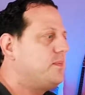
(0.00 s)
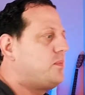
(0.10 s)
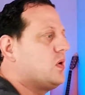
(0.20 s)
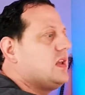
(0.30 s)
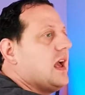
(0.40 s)

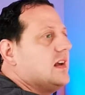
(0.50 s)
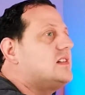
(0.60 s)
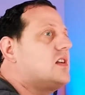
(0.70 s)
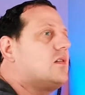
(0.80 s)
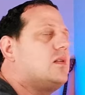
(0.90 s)
But yeah,
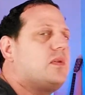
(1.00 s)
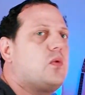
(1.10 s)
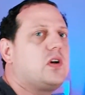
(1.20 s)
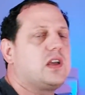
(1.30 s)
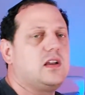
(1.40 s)
so I'm going to be
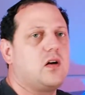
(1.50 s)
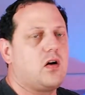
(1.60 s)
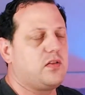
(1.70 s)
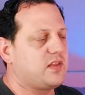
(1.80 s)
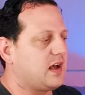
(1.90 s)
working
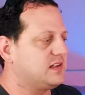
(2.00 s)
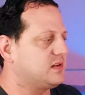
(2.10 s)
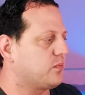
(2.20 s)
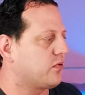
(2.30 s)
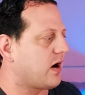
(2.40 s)
on that as a
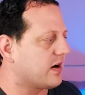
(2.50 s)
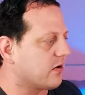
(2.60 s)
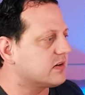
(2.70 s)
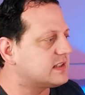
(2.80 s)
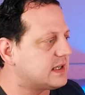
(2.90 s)

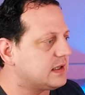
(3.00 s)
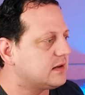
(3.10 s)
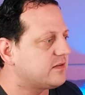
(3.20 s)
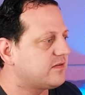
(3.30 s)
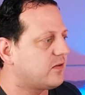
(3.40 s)
priority
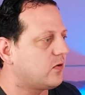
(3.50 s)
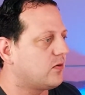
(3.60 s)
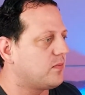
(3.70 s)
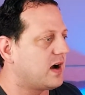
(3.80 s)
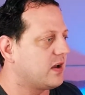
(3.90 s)
for
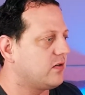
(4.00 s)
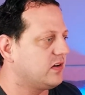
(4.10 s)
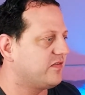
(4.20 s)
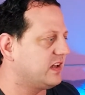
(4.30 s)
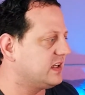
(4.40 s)
my own
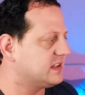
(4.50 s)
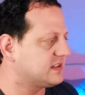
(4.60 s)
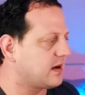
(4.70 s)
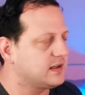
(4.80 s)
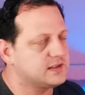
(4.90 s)
affiliate
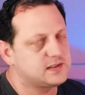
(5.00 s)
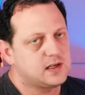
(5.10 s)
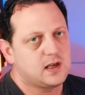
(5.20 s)
sites,